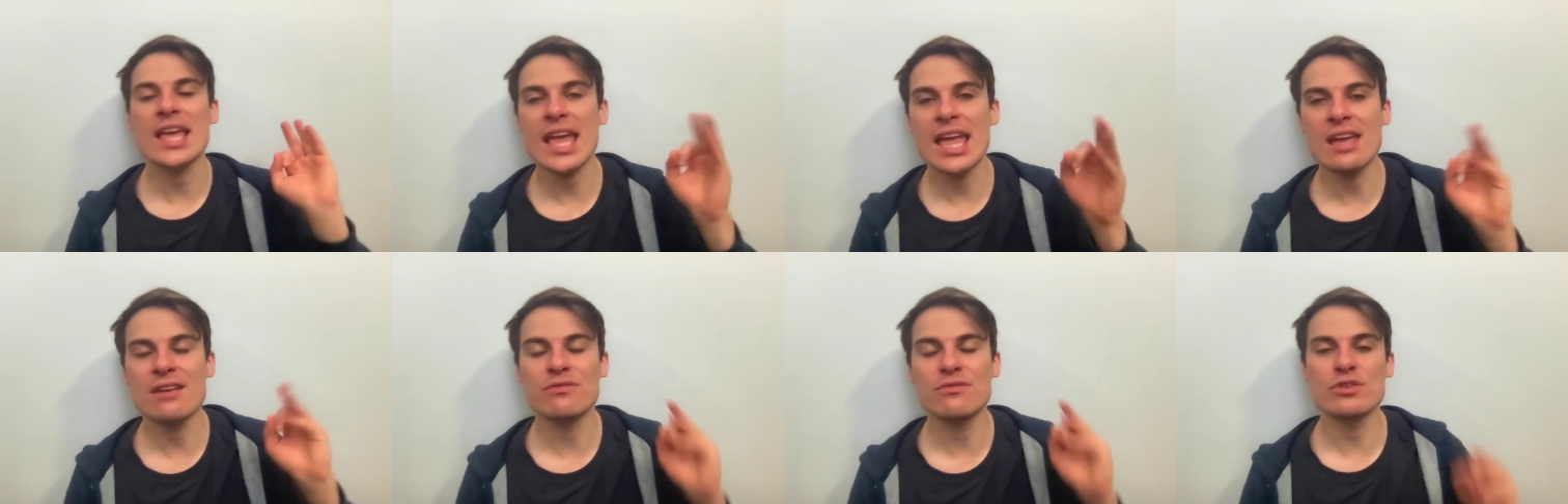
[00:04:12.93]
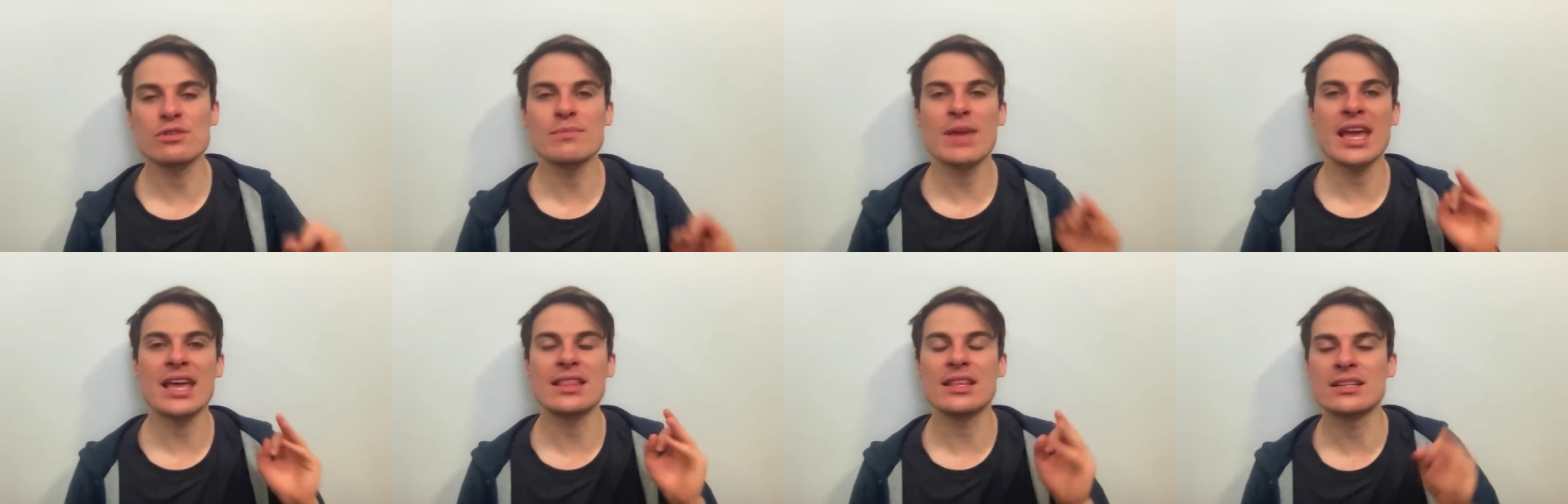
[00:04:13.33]
every
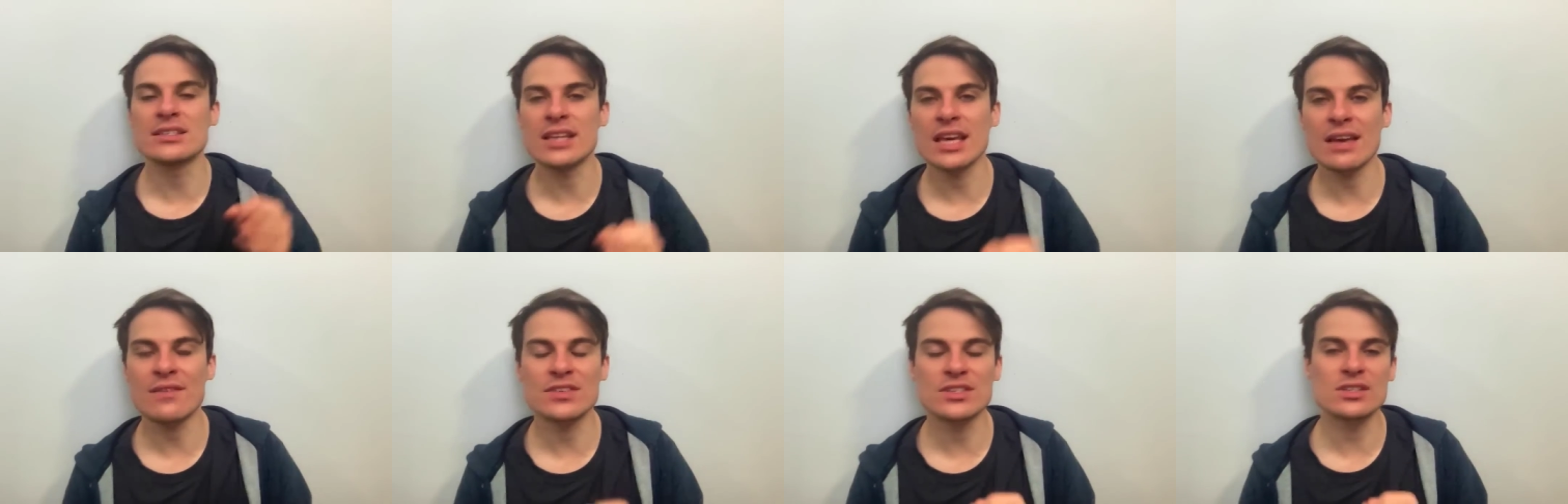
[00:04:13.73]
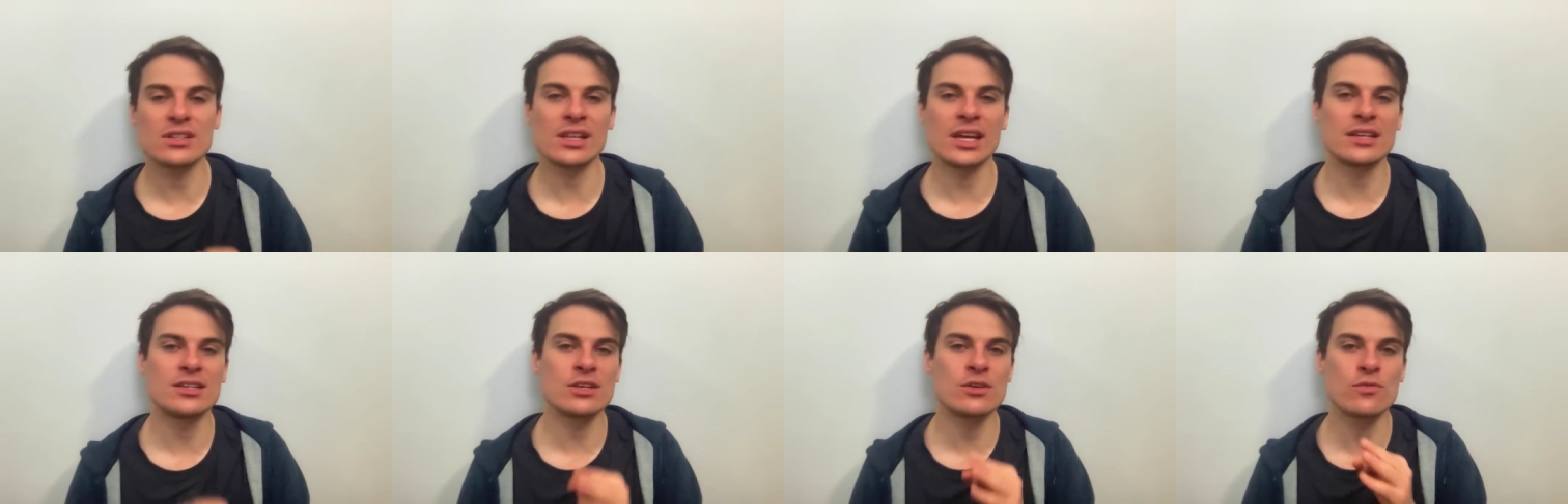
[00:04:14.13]
man that is ever
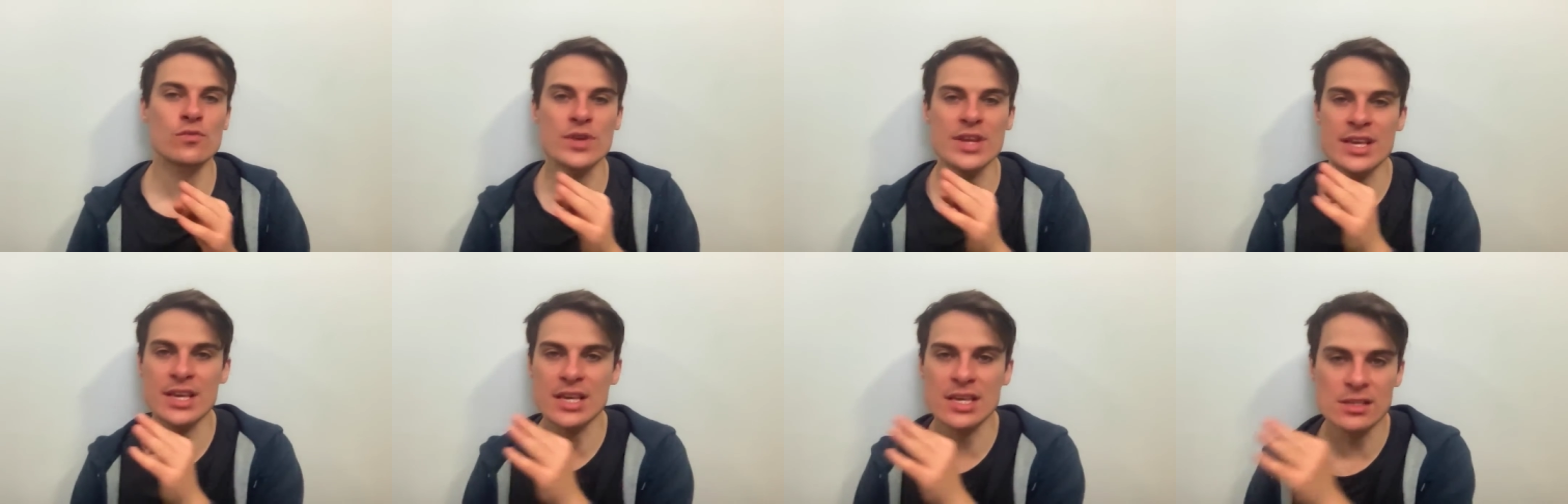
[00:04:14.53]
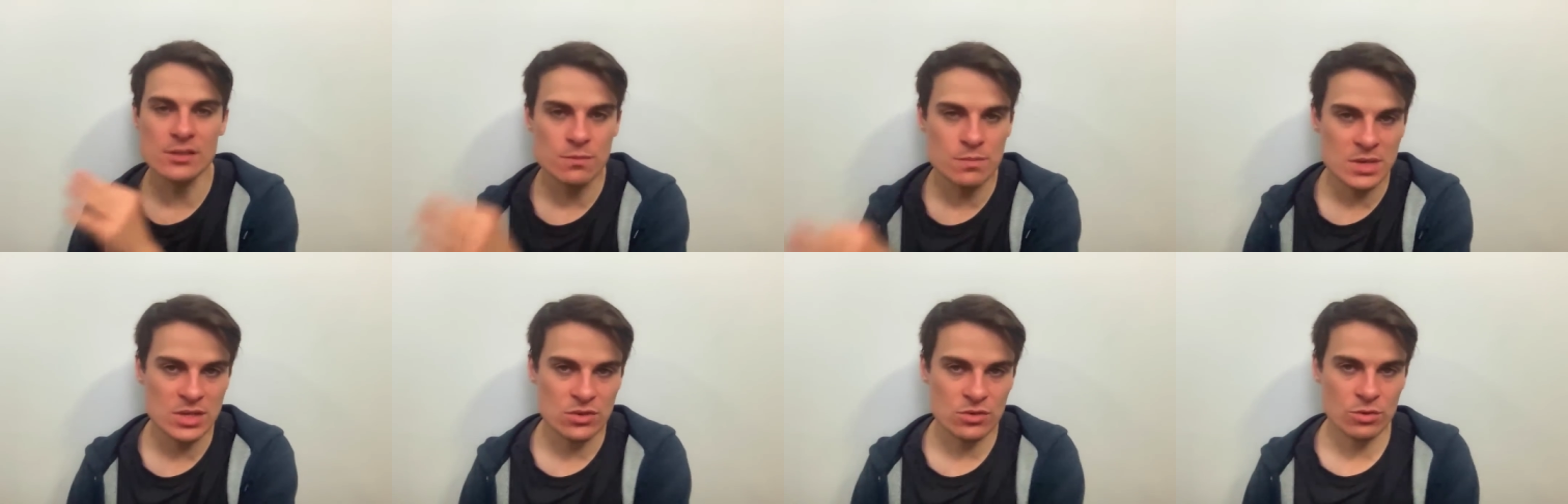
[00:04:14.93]
selecting a ring is
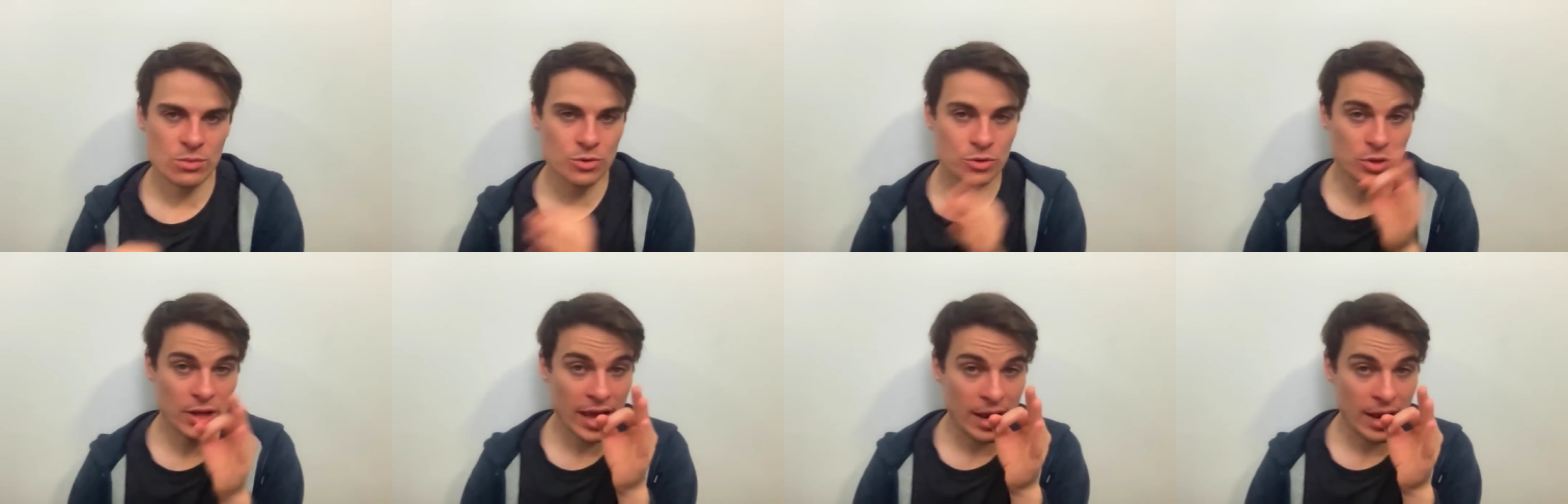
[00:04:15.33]
miserable.